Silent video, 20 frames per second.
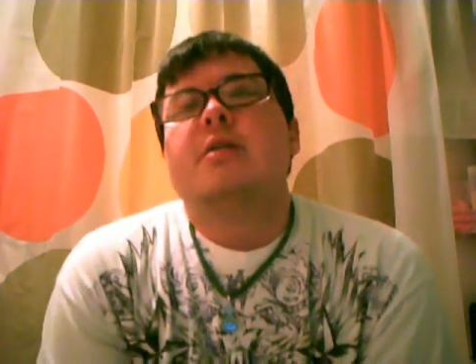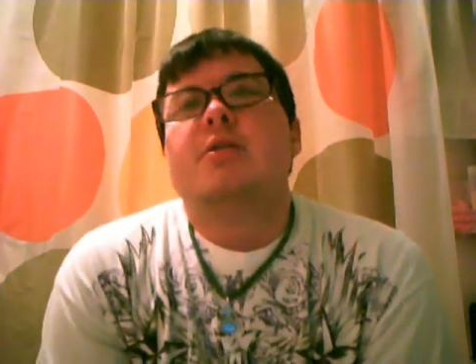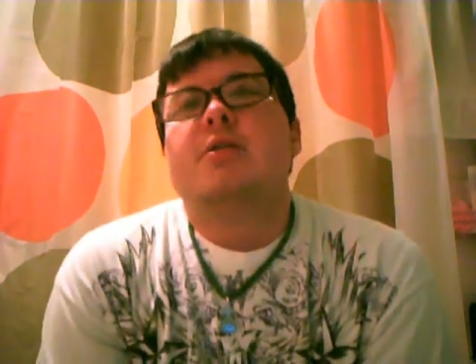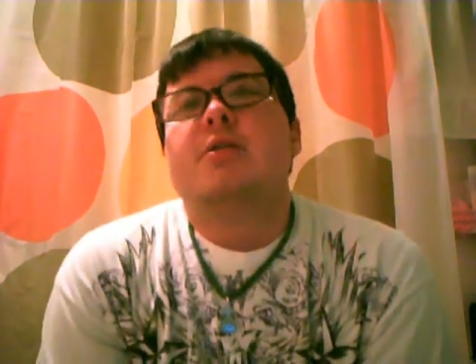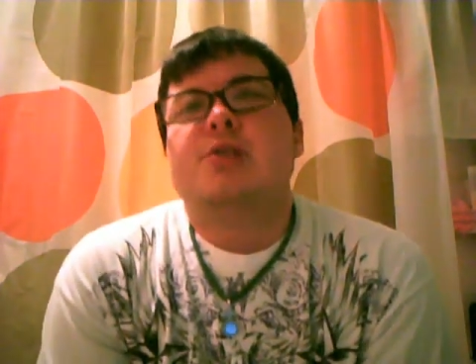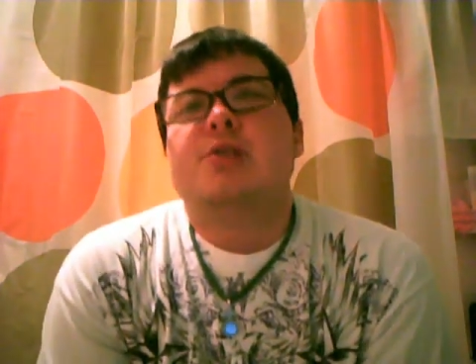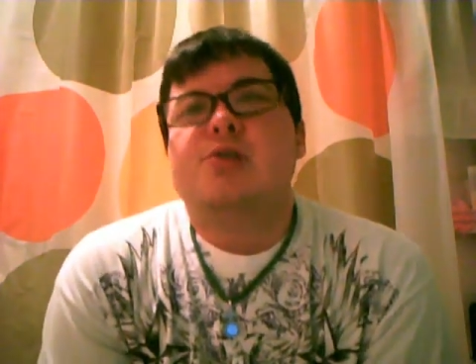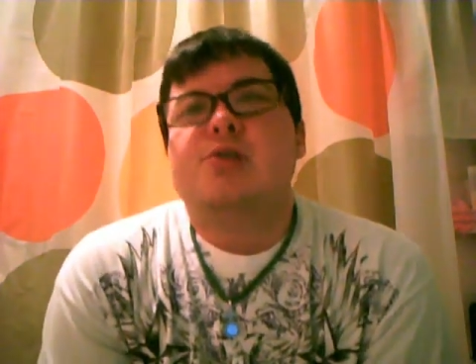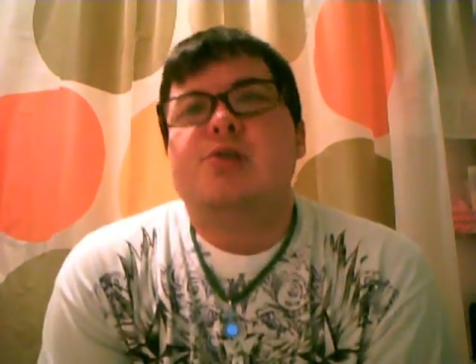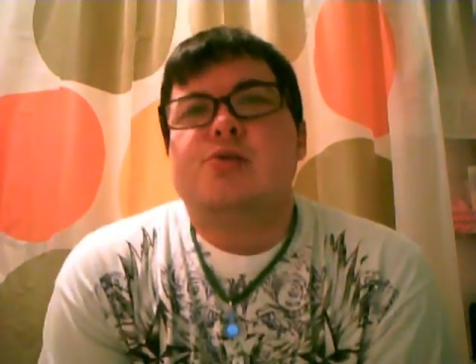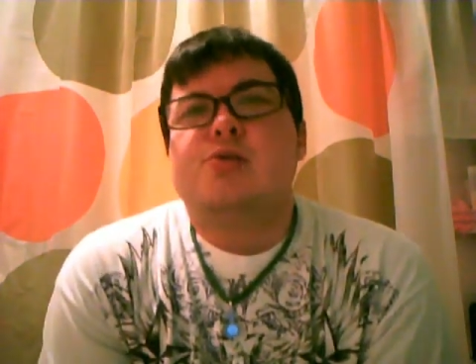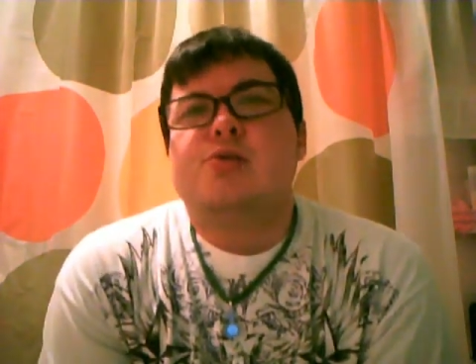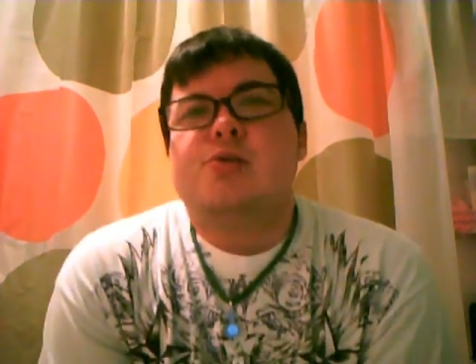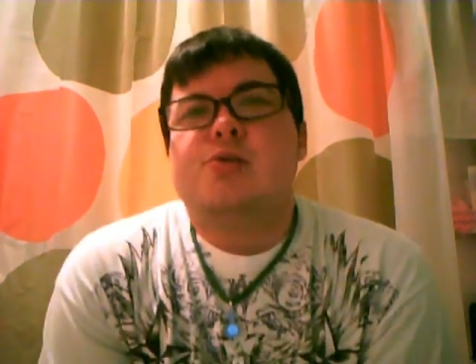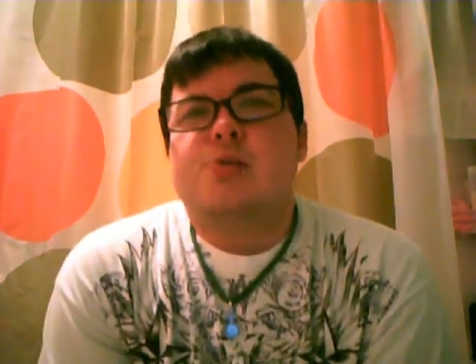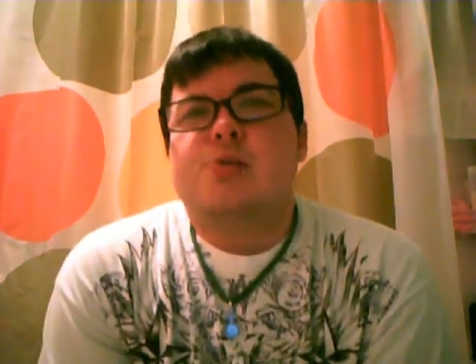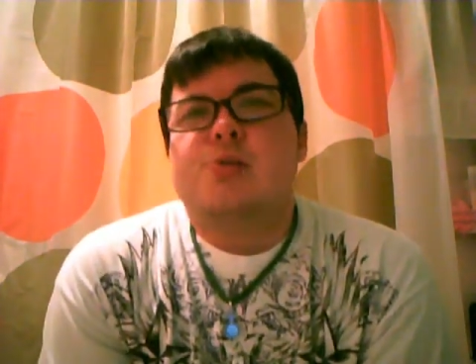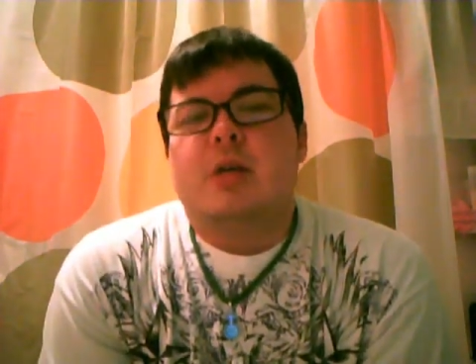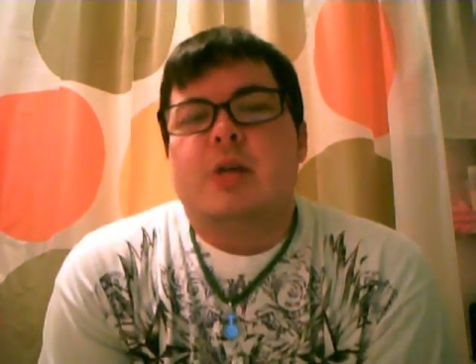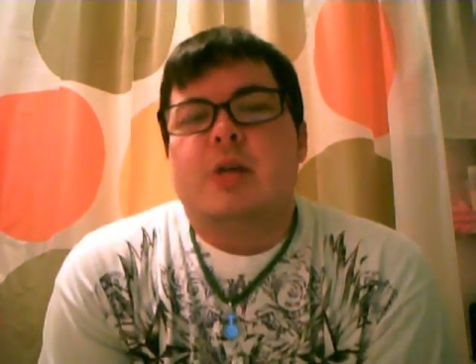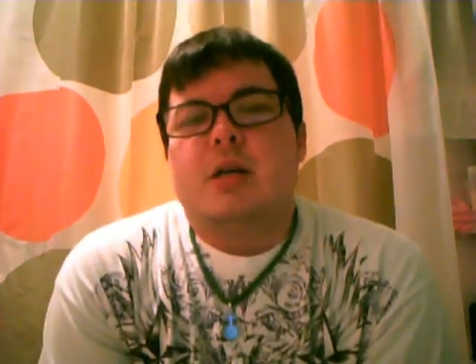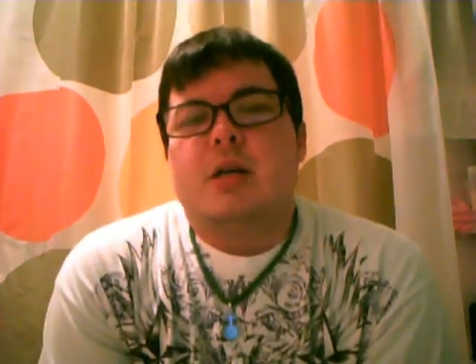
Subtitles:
to